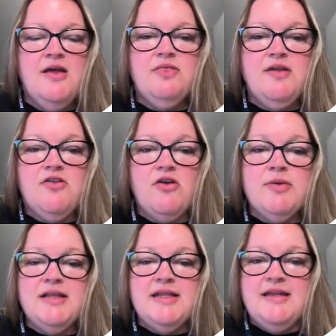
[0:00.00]
These are
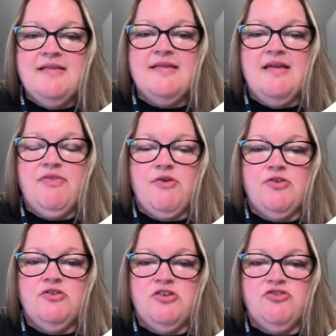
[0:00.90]
released if there's a
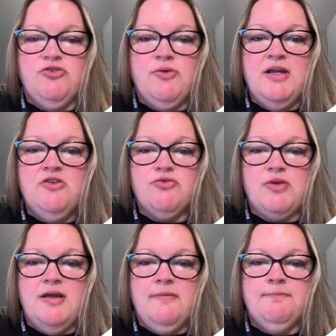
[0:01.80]
tissue
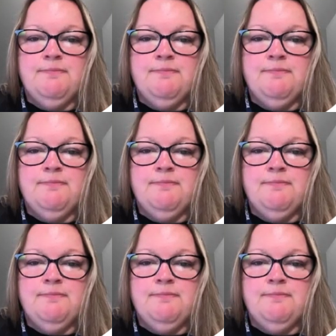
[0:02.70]
injury.